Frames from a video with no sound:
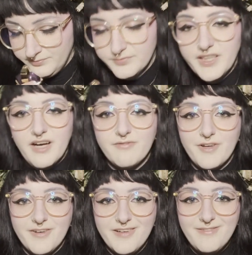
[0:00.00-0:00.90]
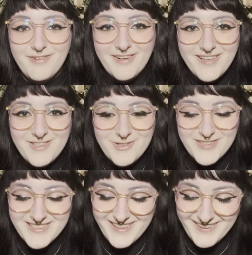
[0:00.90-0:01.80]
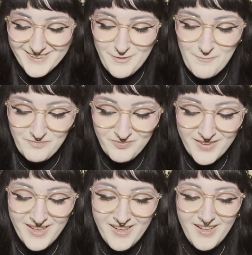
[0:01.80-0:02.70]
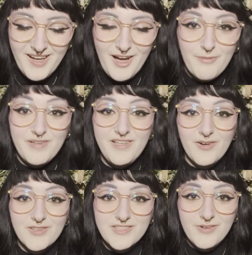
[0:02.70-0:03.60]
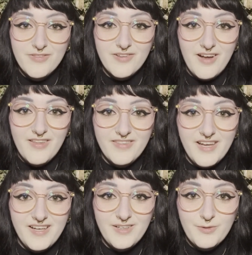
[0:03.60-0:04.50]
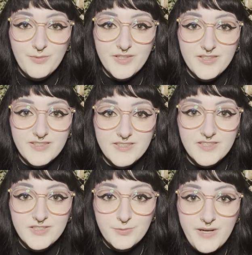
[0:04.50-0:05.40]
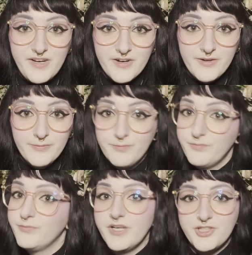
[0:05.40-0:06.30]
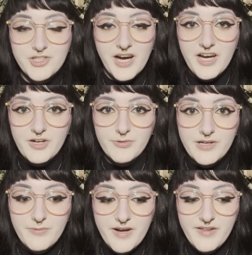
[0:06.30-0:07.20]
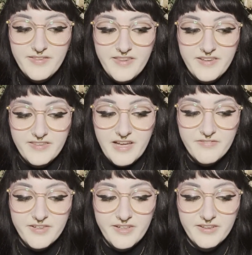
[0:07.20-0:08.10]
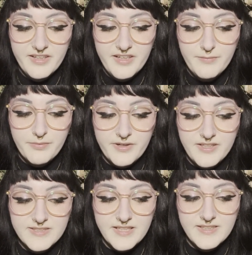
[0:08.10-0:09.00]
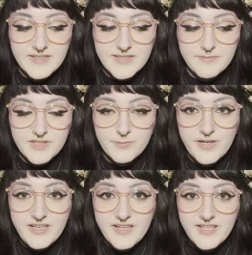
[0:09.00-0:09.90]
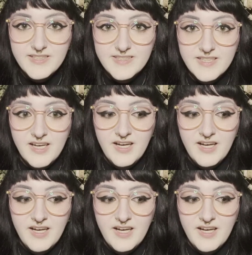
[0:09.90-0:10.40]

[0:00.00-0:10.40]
Yeah, very, very interesting. He also thought that it was sweeter, which I agree with. I think that vanilla brings in some sweetness.